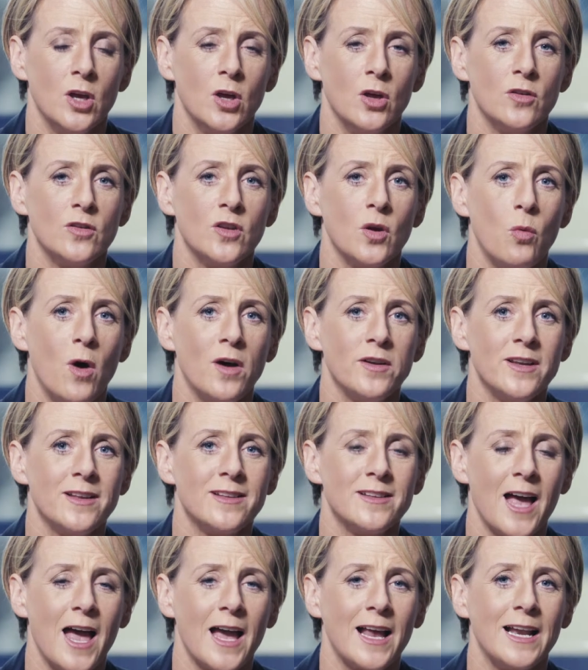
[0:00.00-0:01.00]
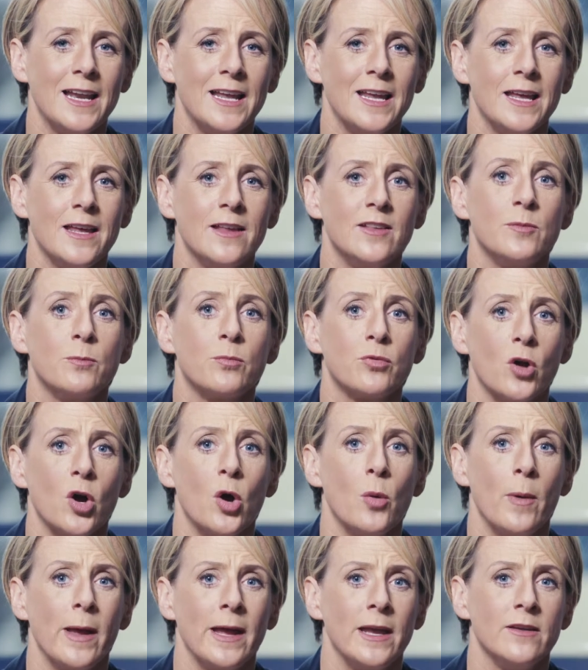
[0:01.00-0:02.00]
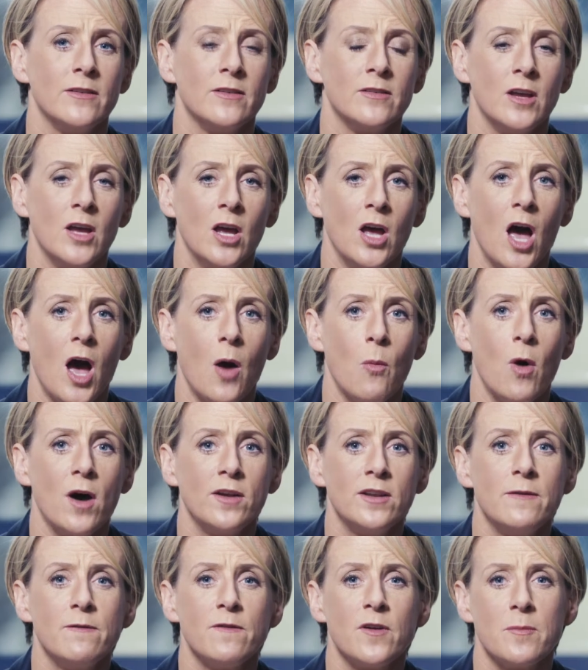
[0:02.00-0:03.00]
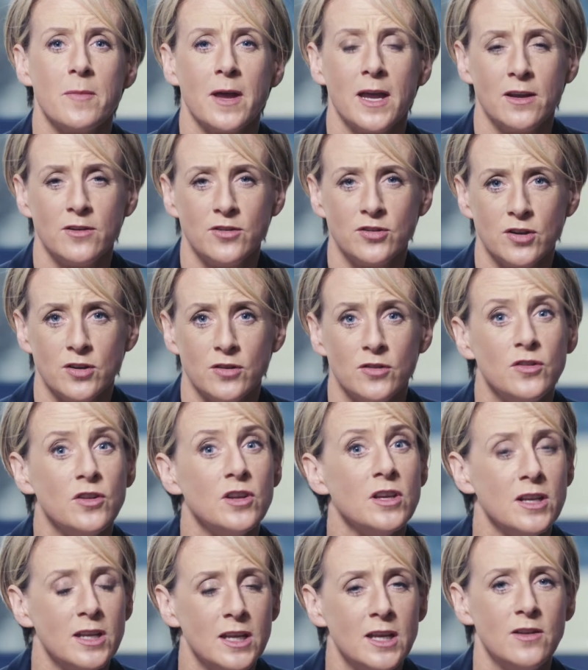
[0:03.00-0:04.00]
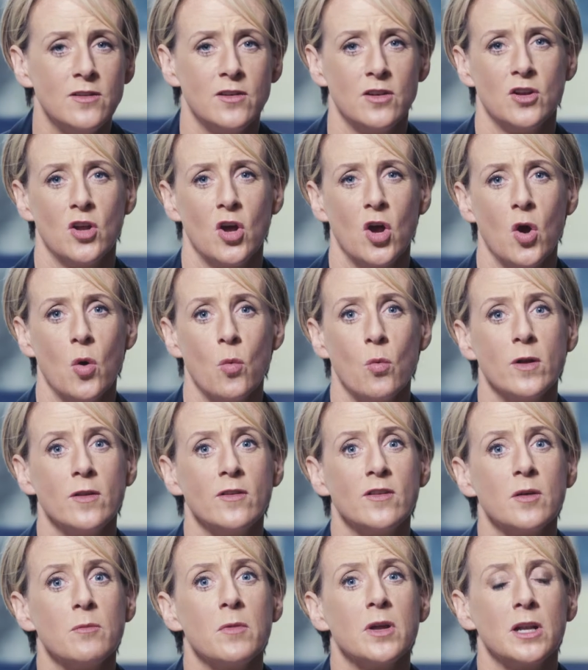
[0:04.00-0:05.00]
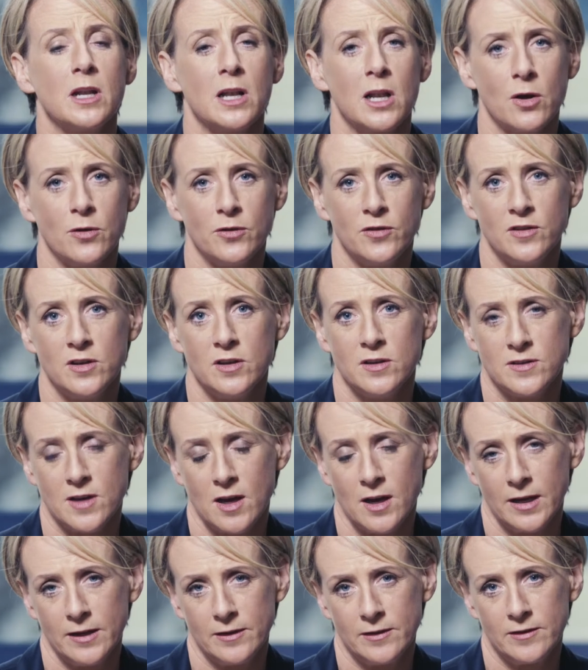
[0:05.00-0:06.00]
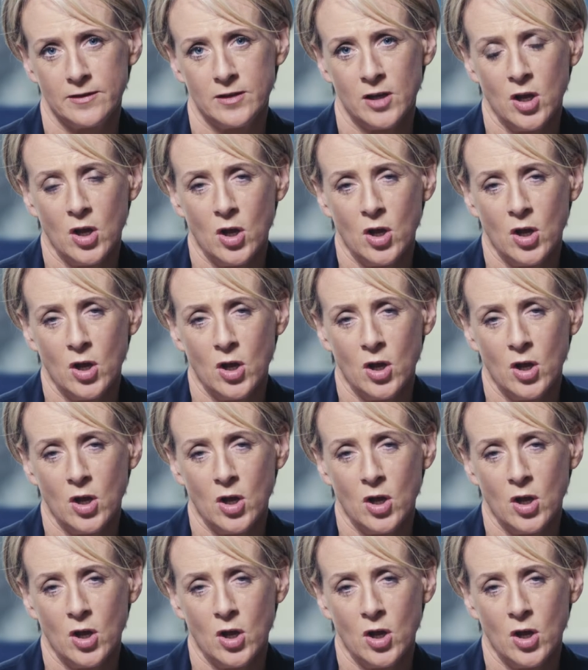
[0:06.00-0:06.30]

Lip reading: So what exactly is probate, and what information do you need to know when someone close to you dies?